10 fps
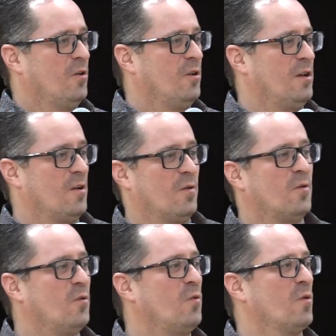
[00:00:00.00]
you
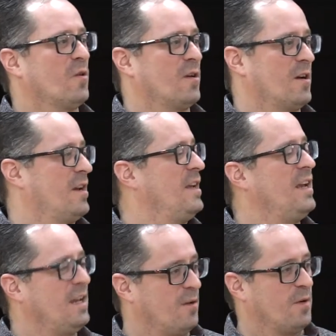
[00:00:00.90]
know, who we're
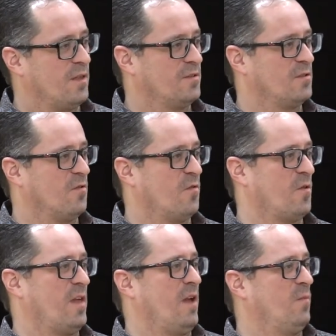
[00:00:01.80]
eating with and so
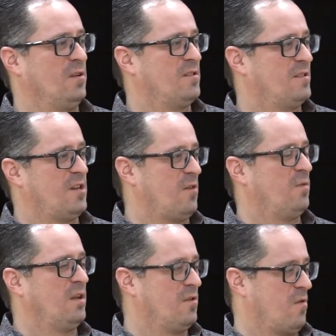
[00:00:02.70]
forth, and we just
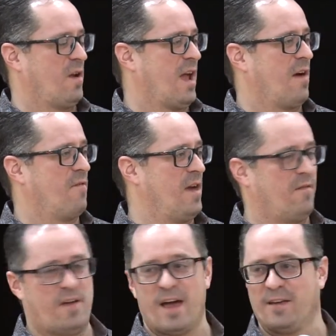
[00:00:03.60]
generally don't have
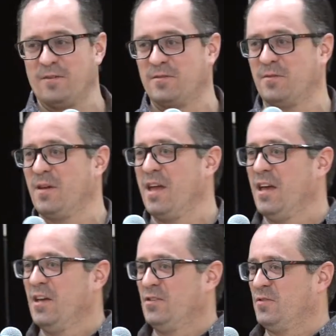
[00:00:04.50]
that value. So
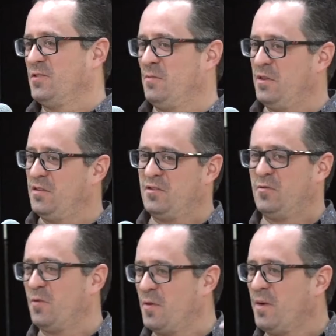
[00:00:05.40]
some of the
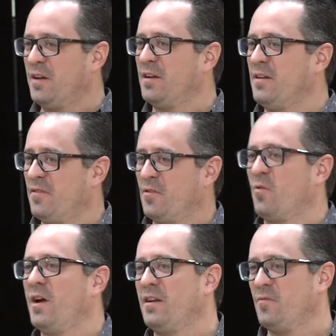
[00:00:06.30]
story might not even
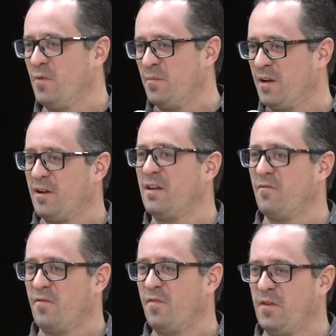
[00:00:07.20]
quite, we might not
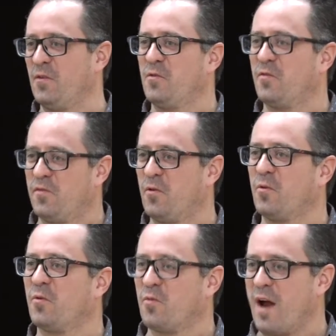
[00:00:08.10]
even feel the
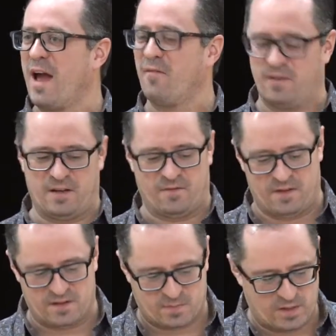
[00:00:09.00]
full gravity of
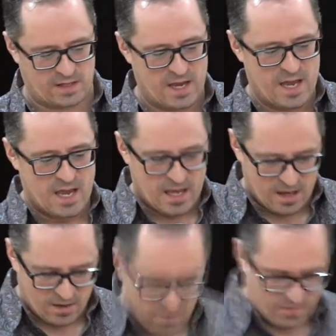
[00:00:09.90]
this, but
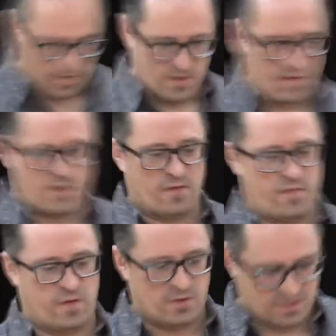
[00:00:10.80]
for the
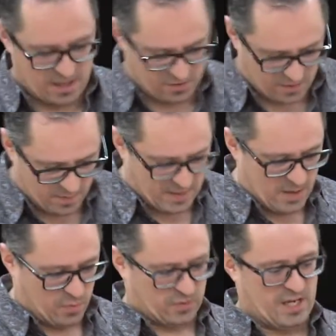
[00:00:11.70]
first century
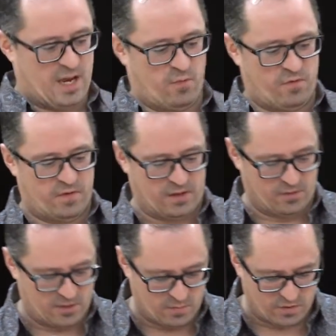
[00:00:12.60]
people, table
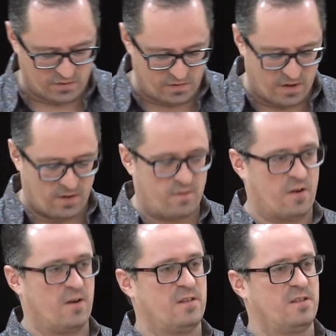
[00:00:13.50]
fellowship was very,
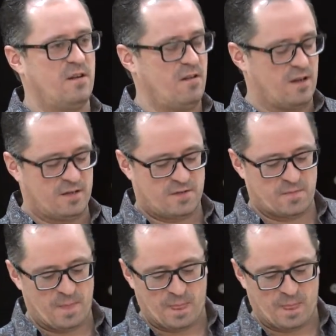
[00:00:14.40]
very serious.